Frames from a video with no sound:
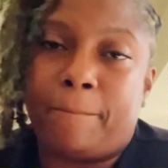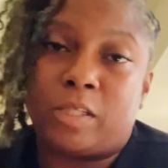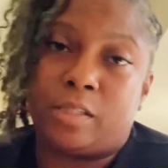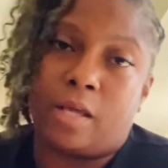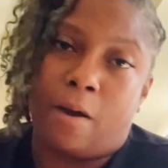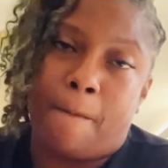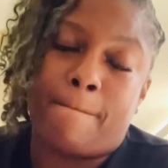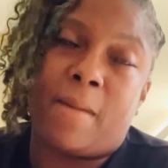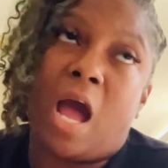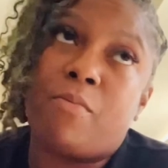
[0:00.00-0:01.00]
So
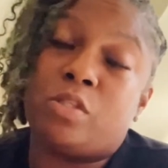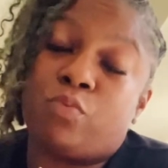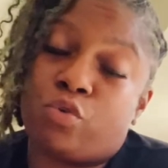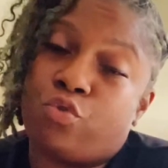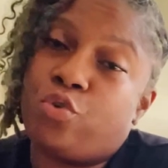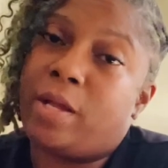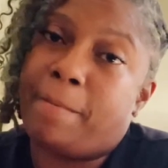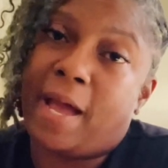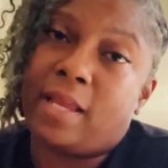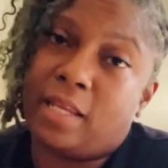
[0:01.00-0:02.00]
I was recruited
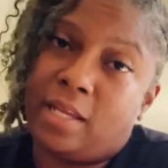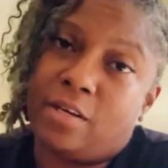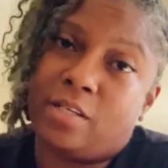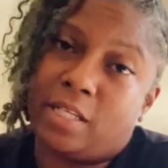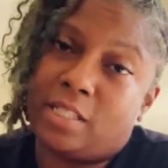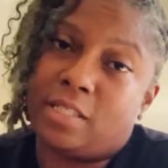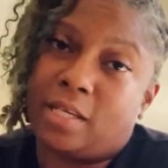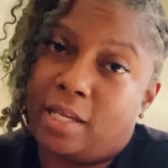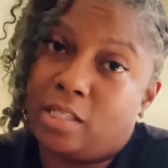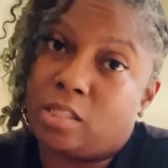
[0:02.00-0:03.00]
by Leon Denson
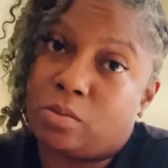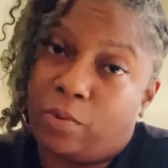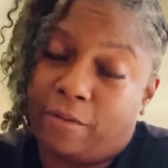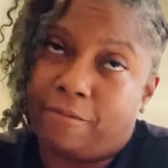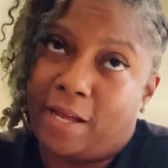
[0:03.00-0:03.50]
and Swift.